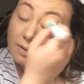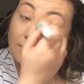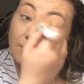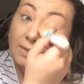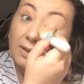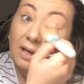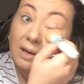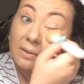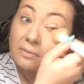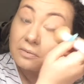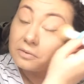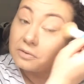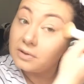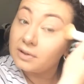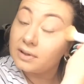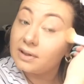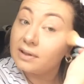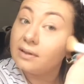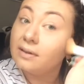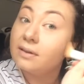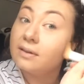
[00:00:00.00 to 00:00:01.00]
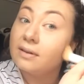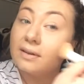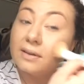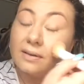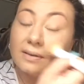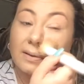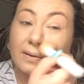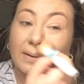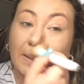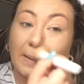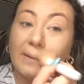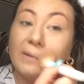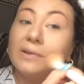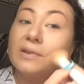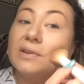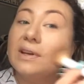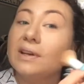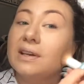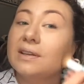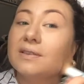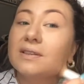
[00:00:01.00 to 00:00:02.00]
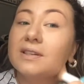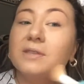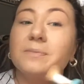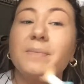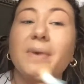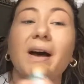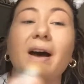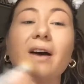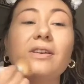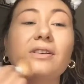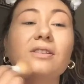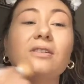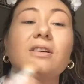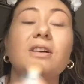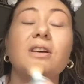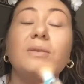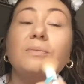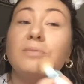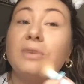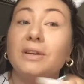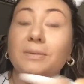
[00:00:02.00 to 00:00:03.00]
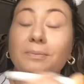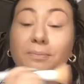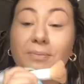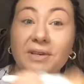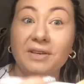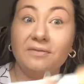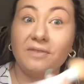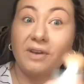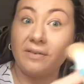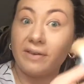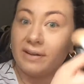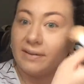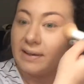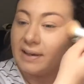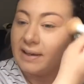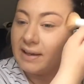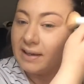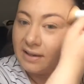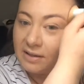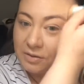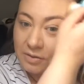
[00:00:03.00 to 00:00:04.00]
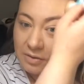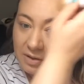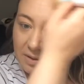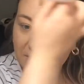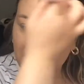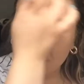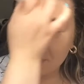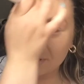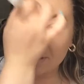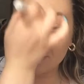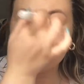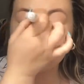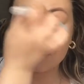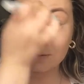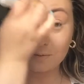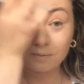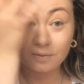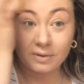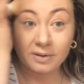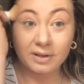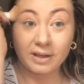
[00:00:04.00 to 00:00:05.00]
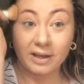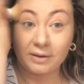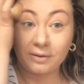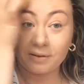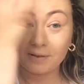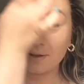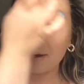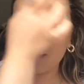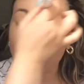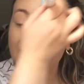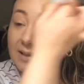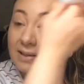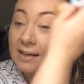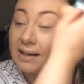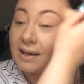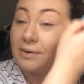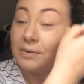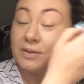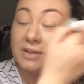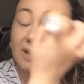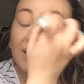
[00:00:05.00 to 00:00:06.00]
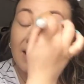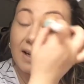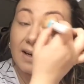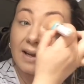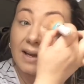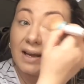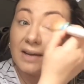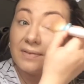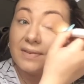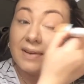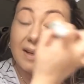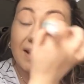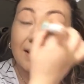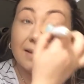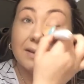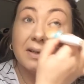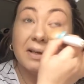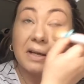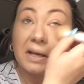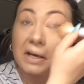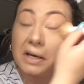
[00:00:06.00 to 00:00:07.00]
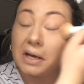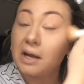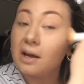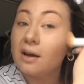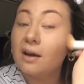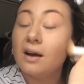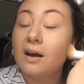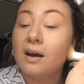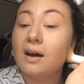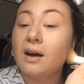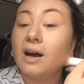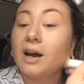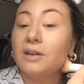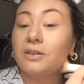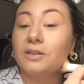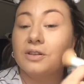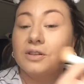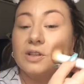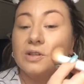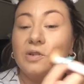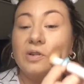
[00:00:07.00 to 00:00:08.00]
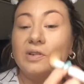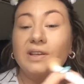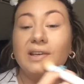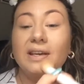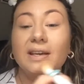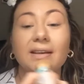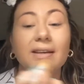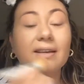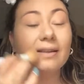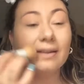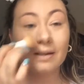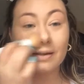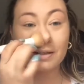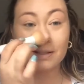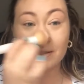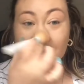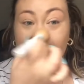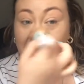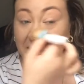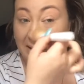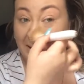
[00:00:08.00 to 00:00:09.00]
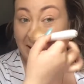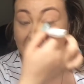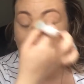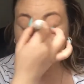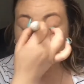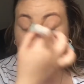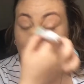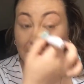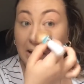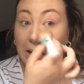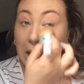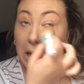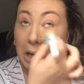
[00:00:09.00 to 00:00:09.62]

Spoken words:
But yeah, really liking this powder, but be very light-handed with it, because like with I was kind of heavy-handed and I look so cakey and I just didn't like it.